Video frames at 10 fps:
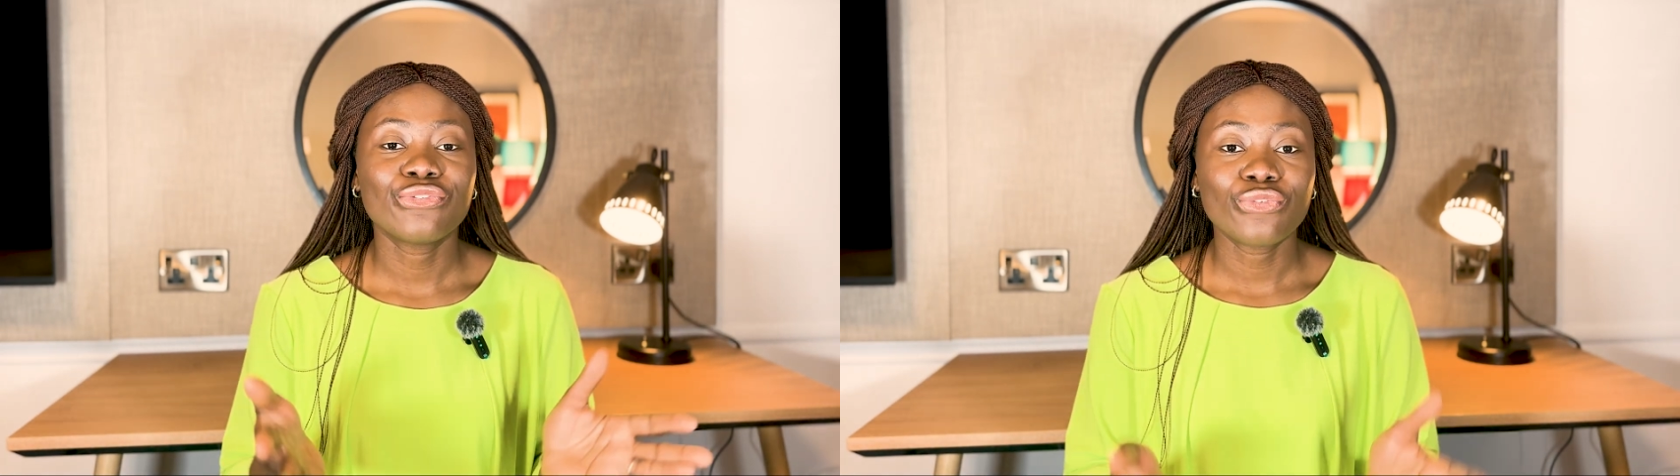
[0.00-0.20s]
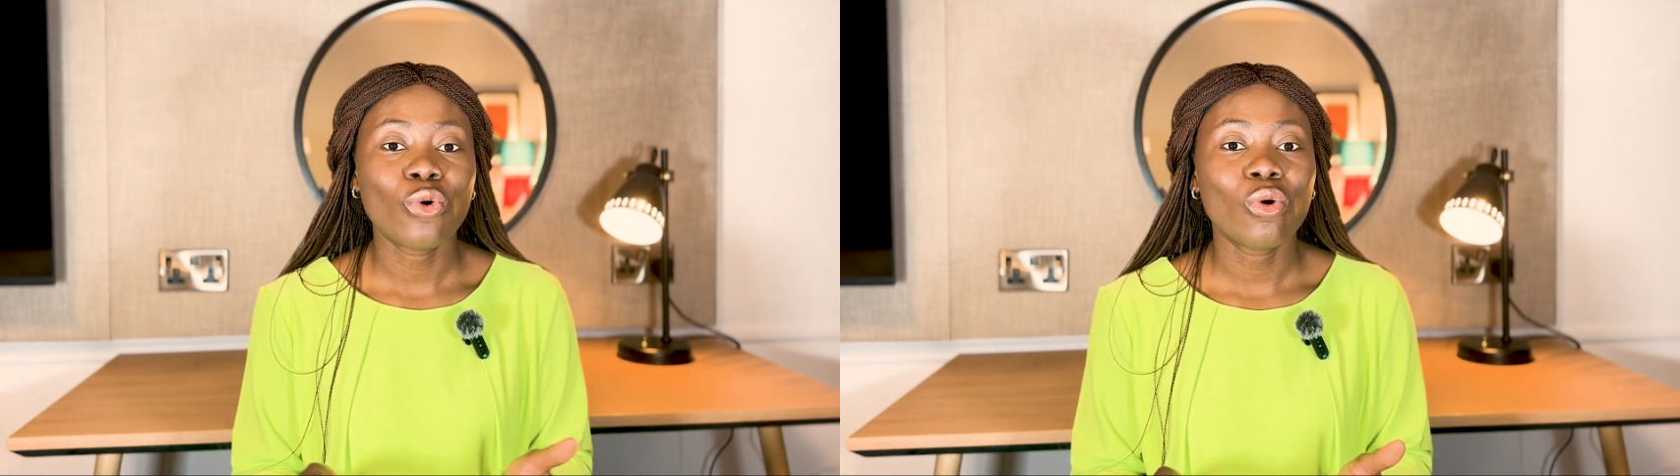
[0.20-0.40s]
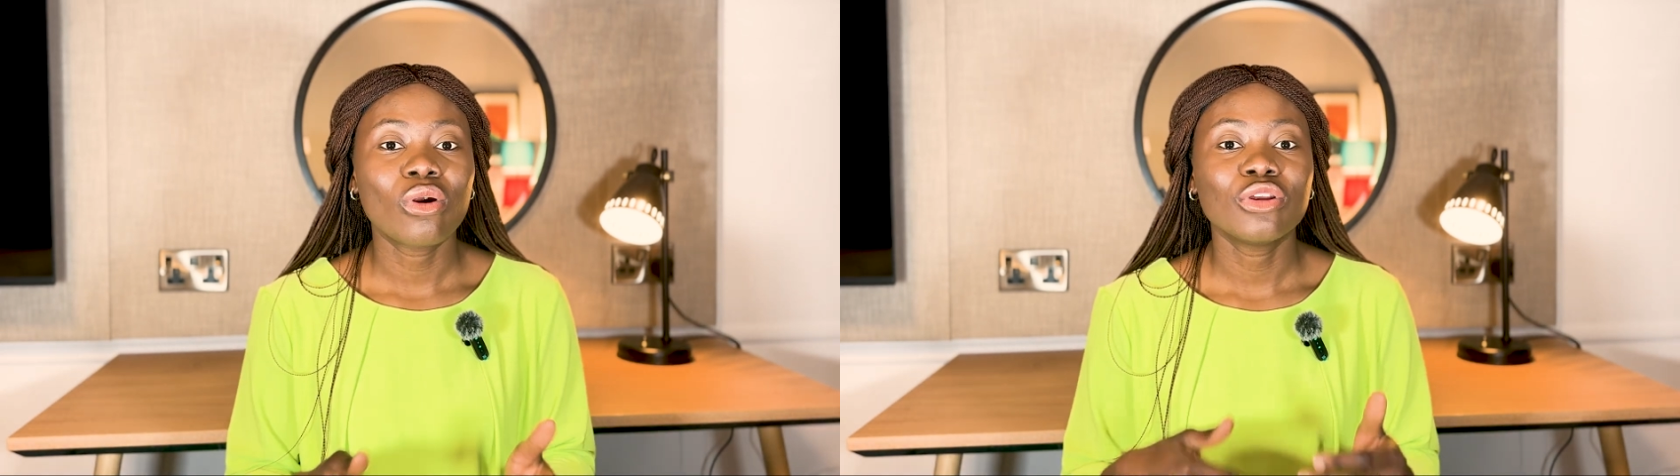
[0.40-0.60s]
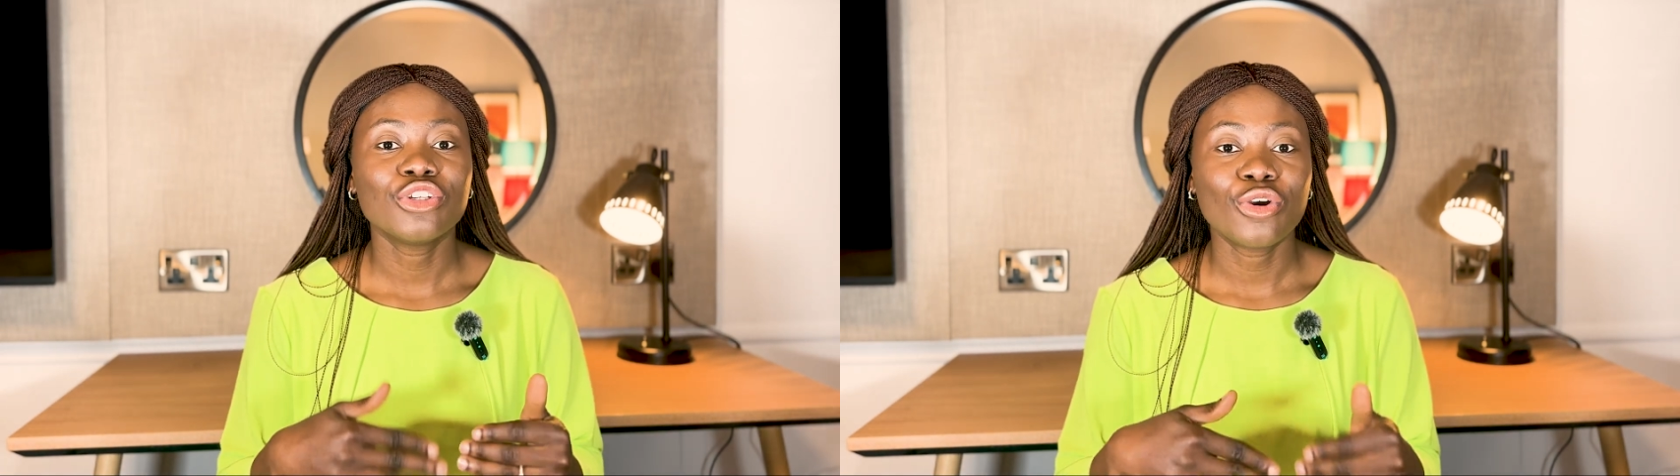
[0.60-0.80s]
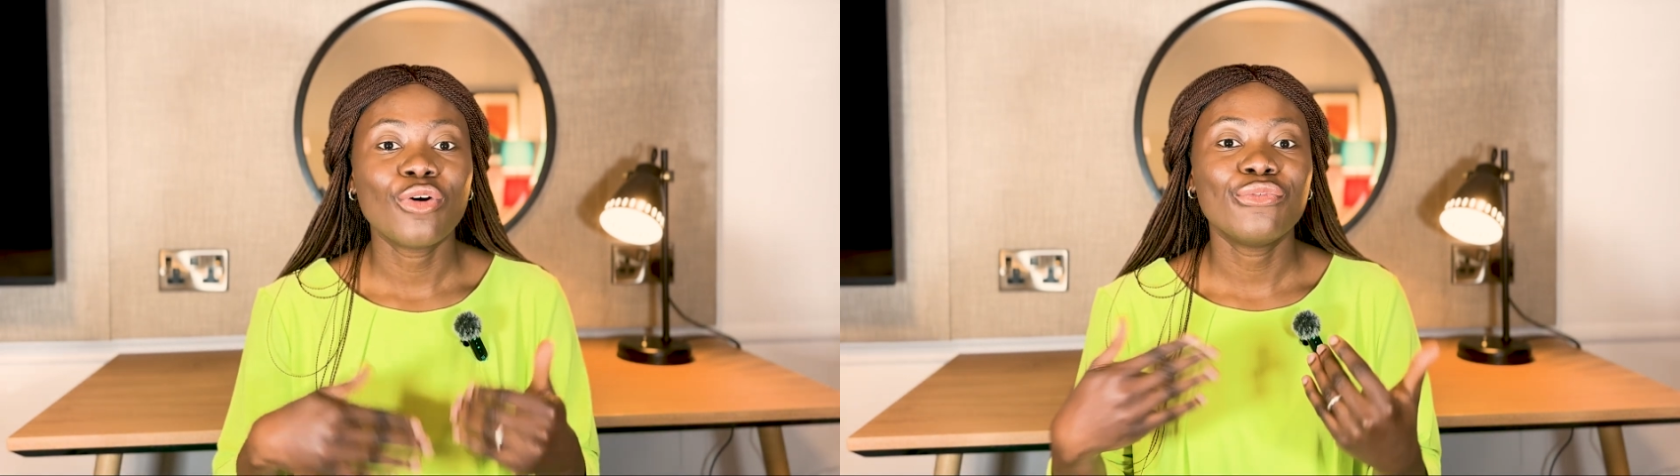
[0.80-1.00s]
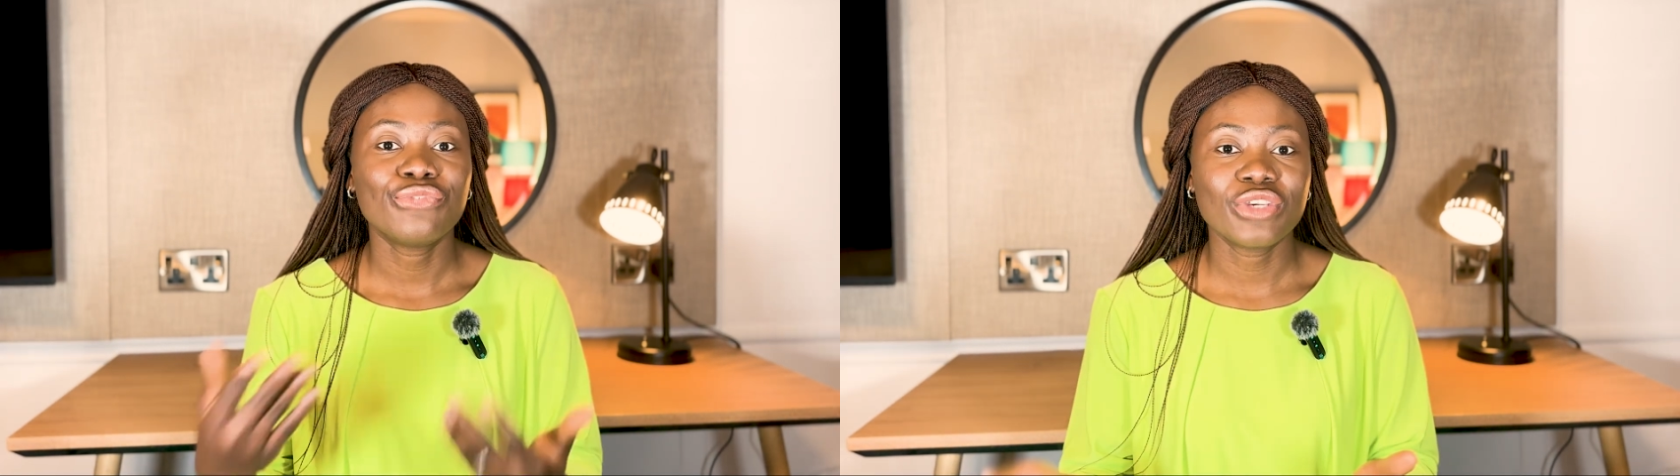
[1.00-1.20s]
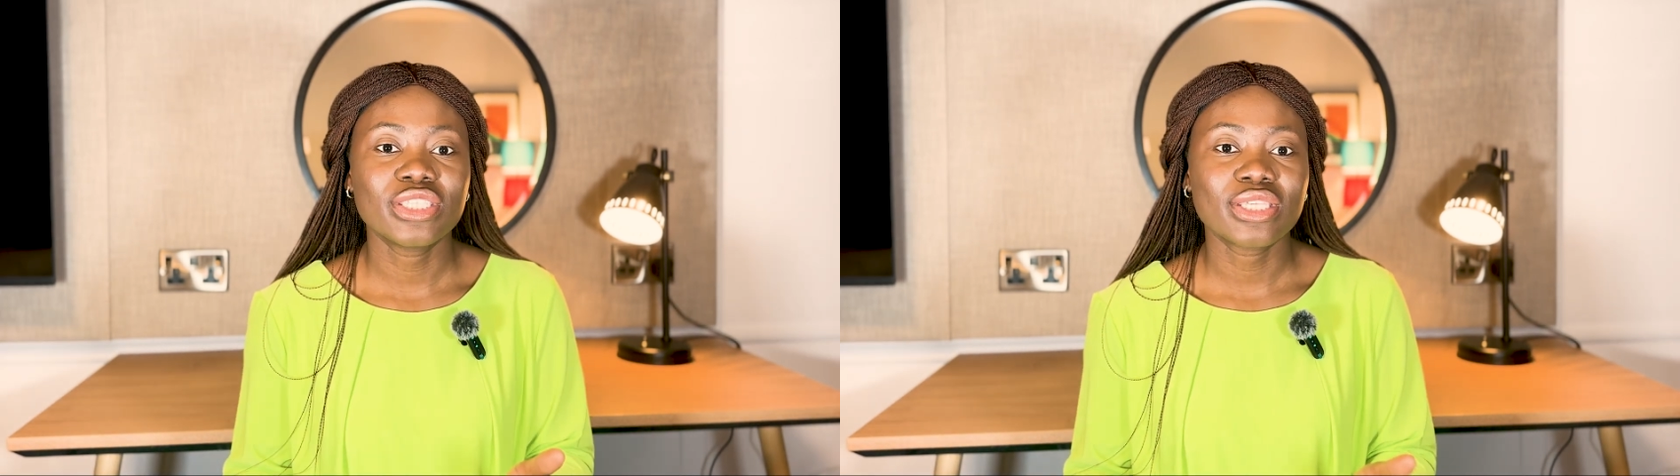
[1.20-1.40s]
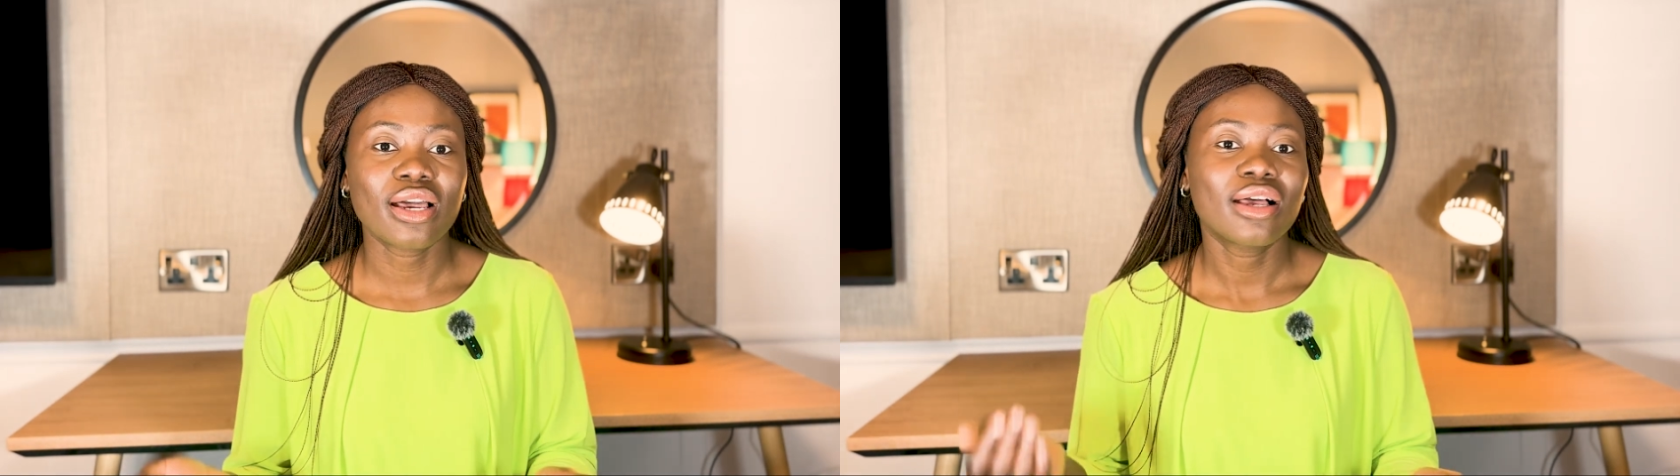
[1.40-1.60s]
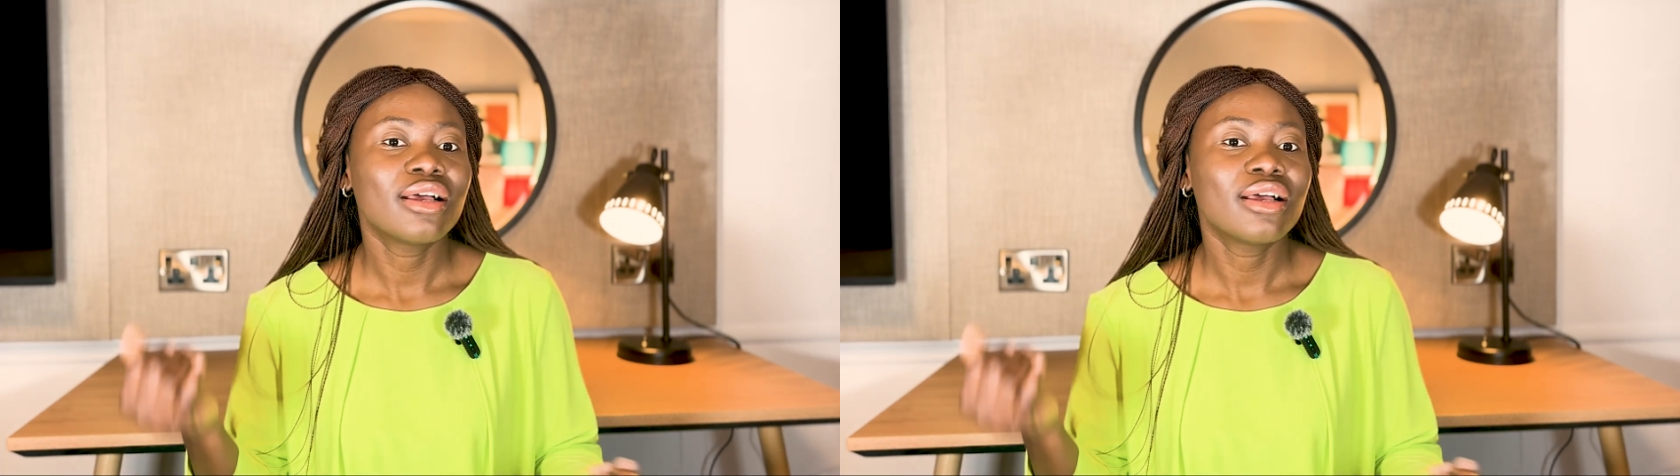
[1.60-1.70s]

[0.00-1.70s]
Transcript: for your visa.